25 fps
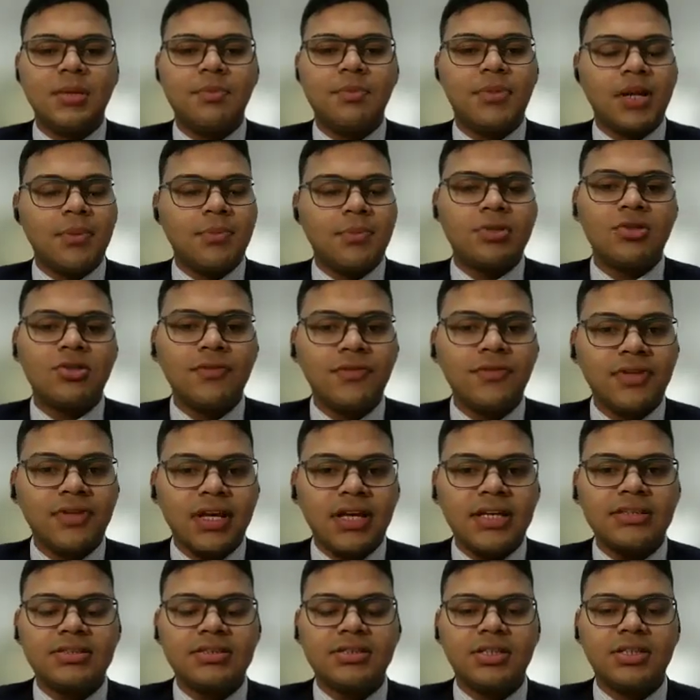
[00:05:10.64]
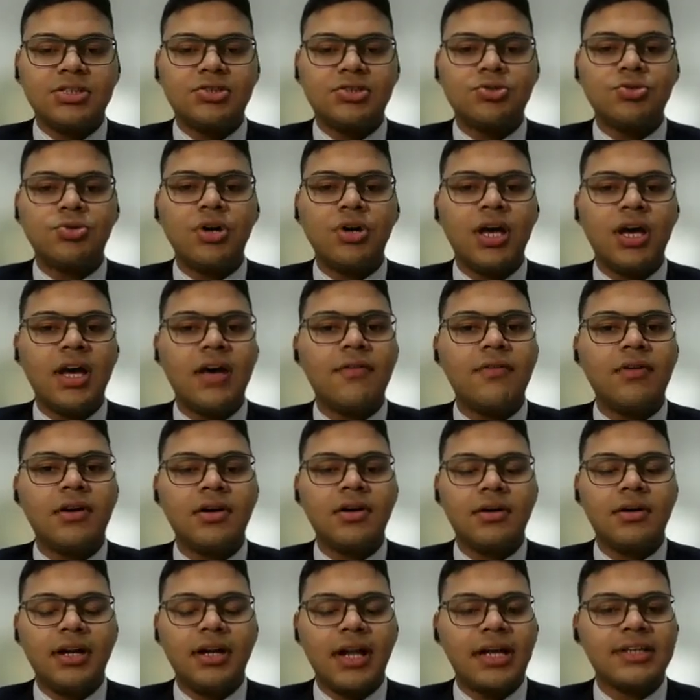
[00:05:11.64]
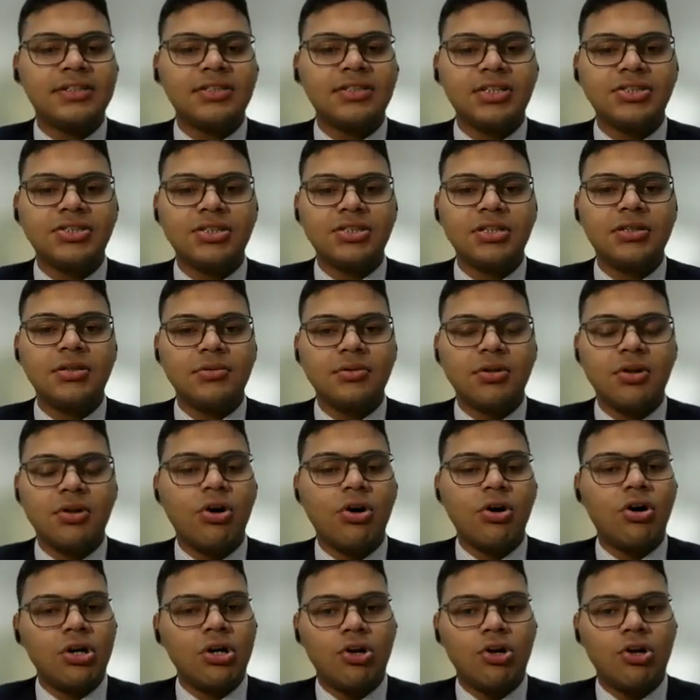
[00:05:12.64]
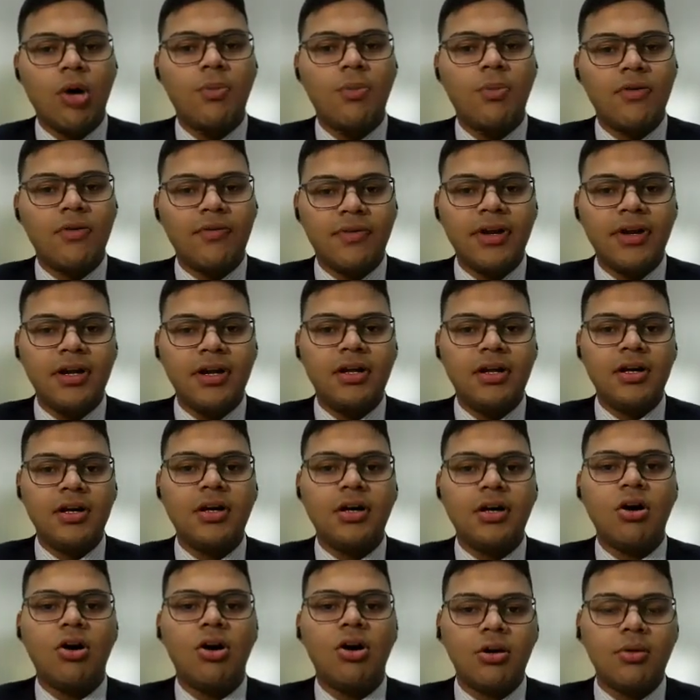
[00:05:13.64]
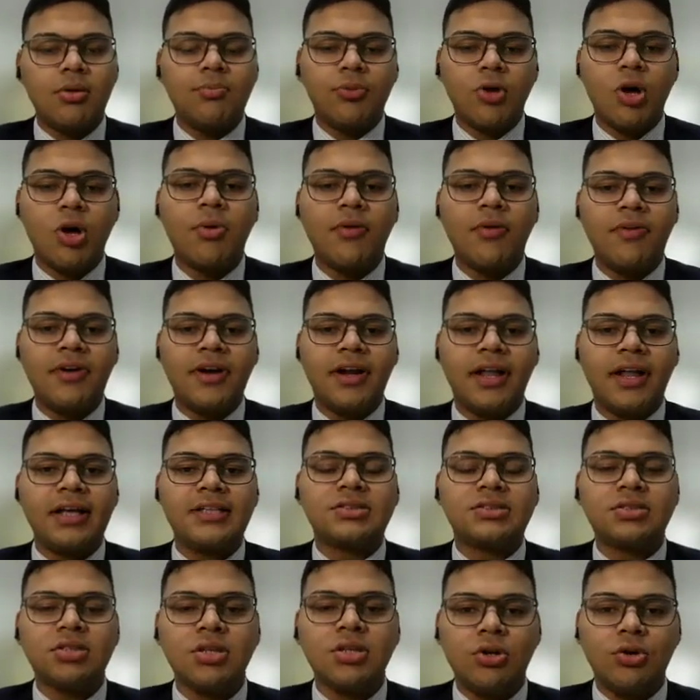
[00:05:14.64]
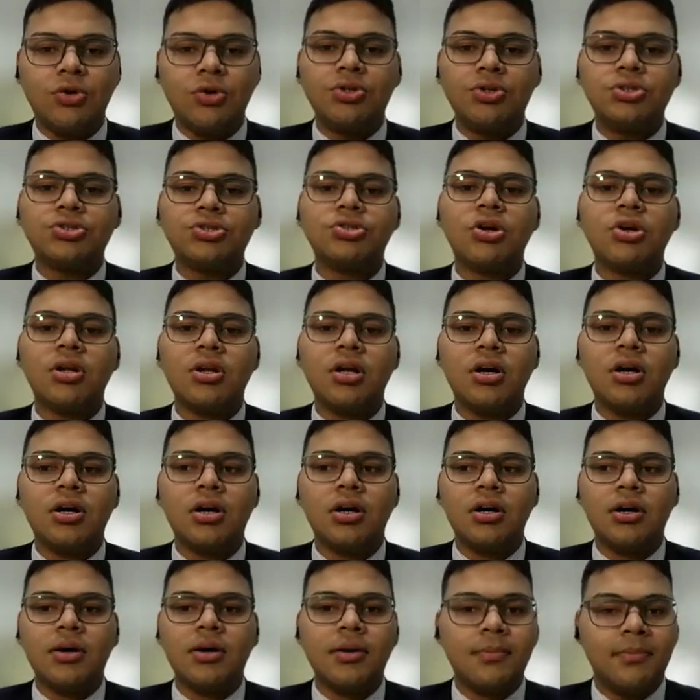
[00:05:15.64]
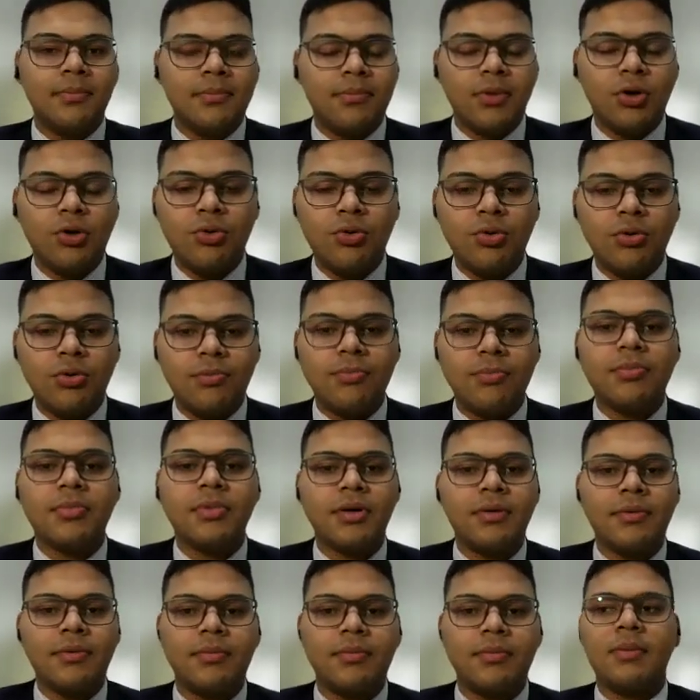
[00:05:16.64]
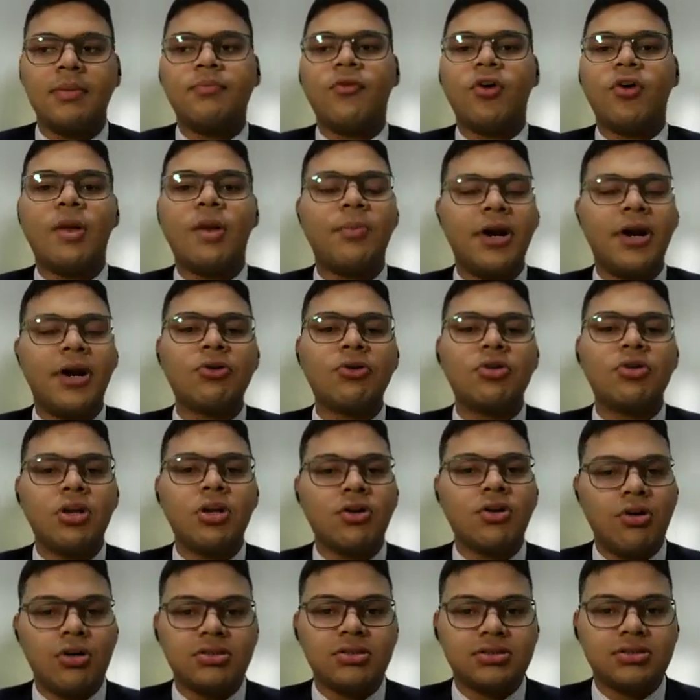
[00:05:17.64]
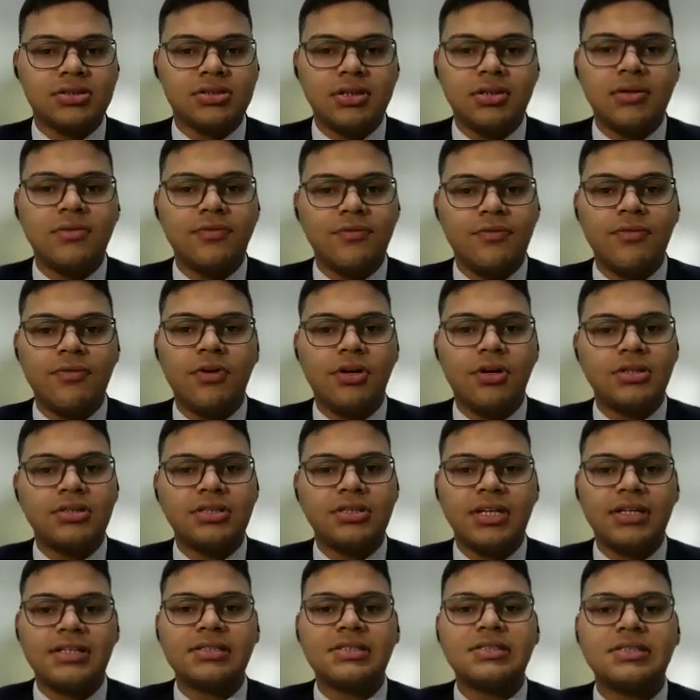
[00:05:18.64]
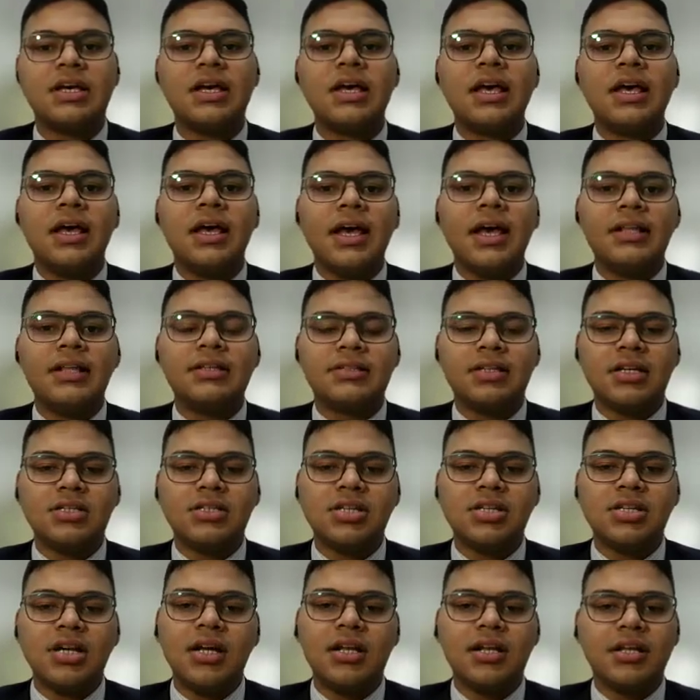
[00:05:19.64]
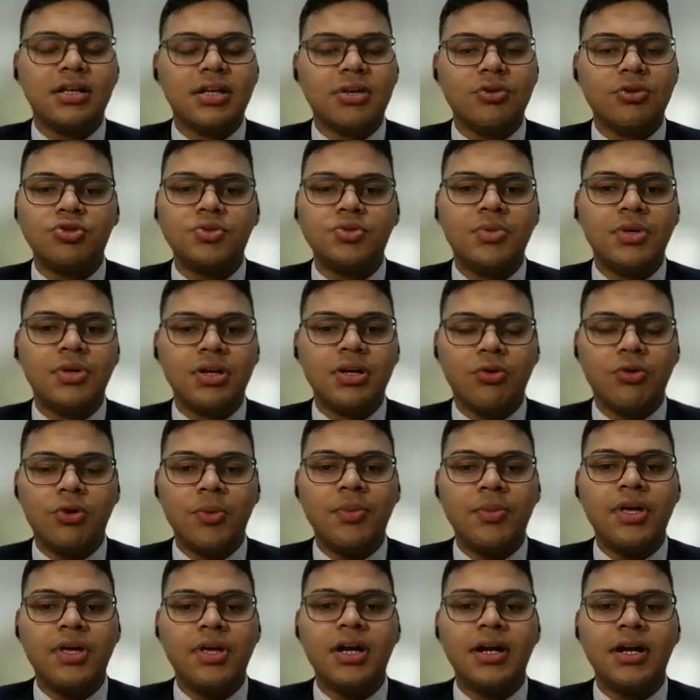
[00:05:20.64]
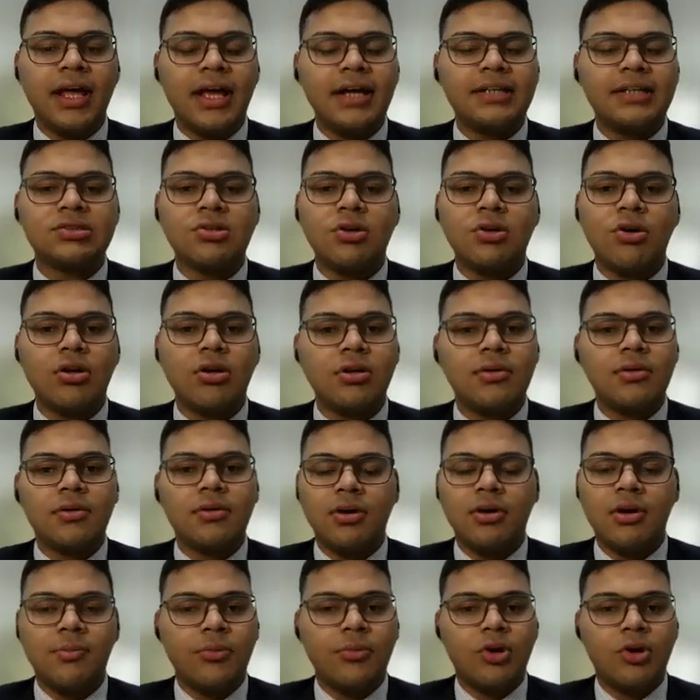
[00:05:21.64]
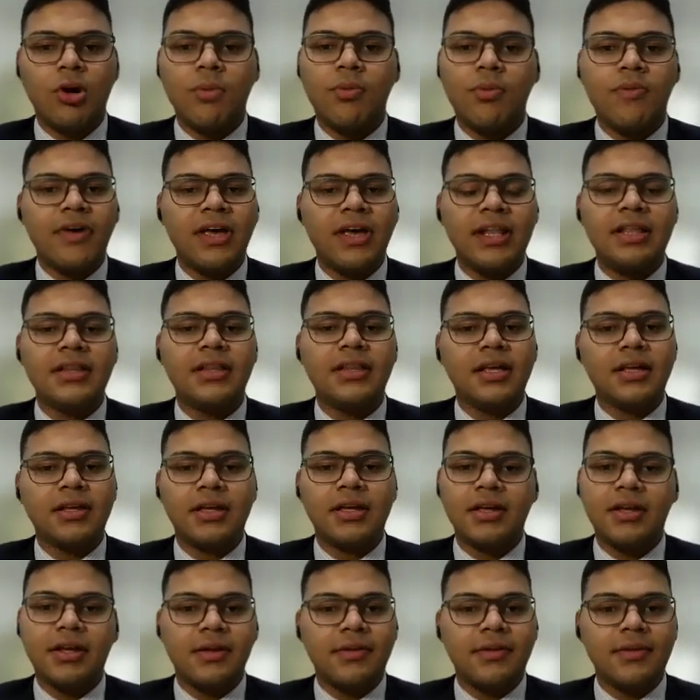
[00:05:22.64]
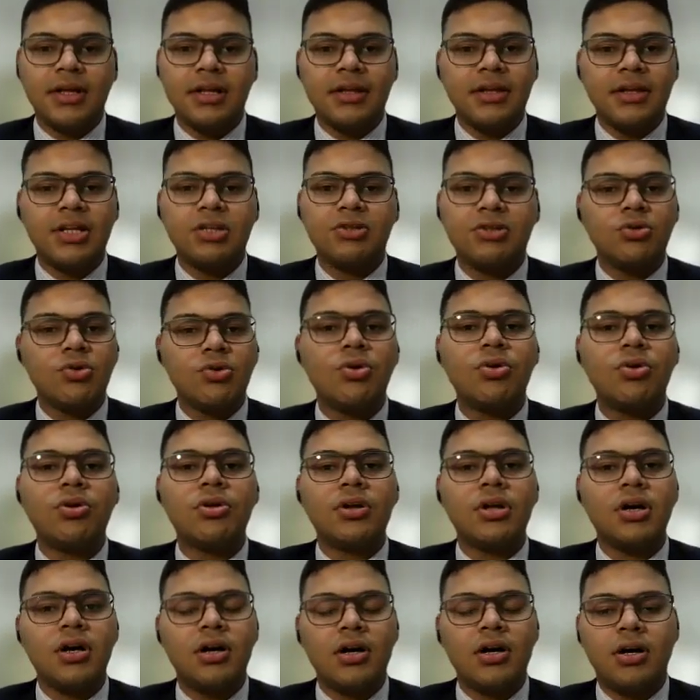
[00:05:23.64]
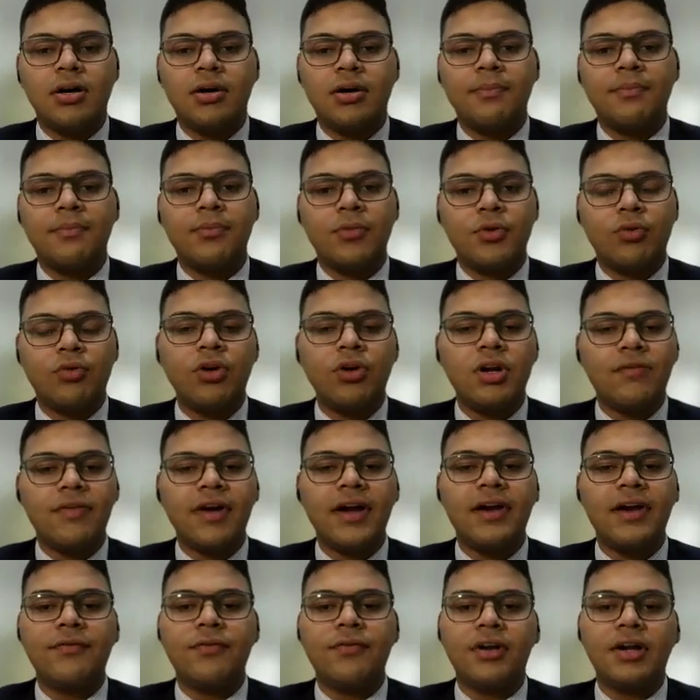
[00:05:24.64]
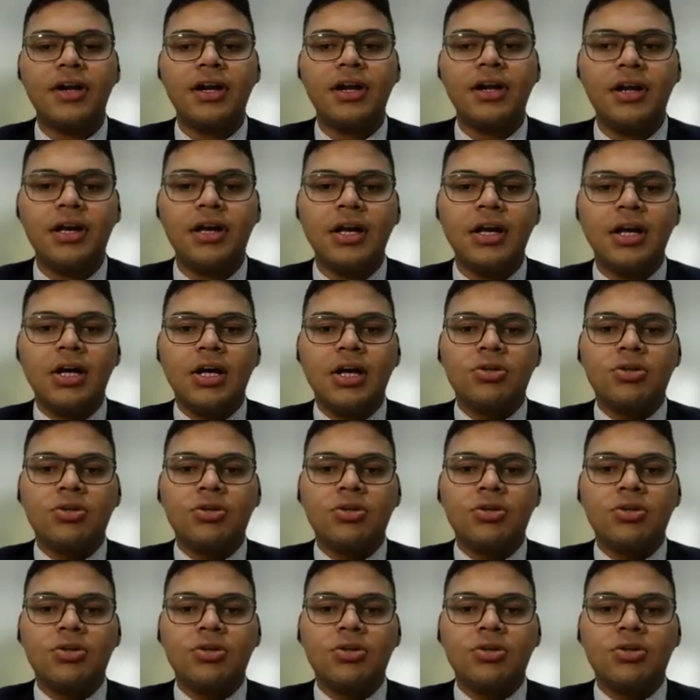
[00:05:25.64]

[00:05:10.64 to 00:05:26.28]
So the purpose of SES is to have a taxation on top of it, on top of a tax, to ensure to for a particular cost for SES, and surcharge could be a tax on top of anything. There's no rule defined for it.